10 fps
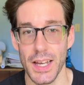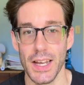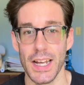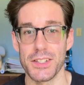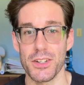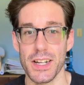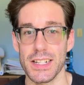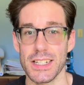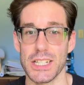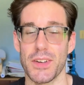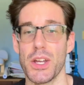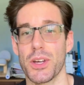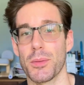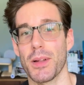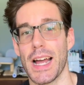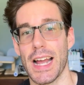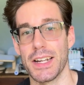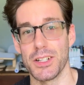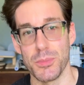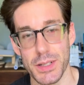It's thirty insights of how you can apply A I
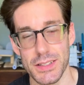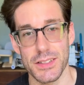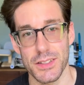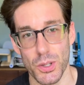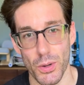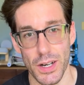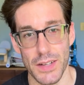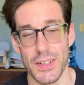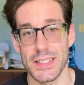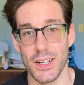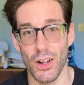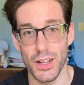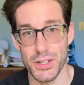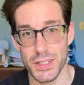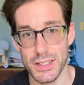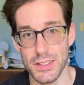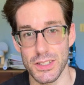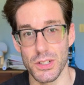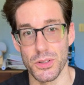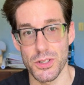to your business and your work. If that's at all interesting to
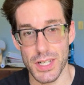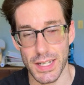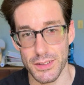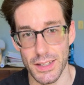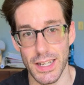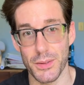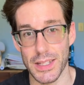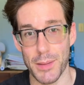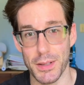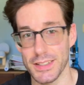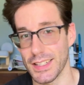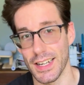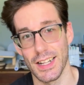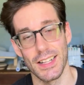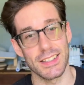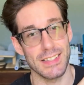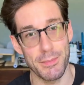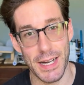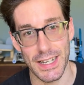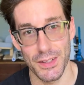you, check out the link. With that being said, let's dive
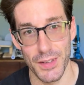back into the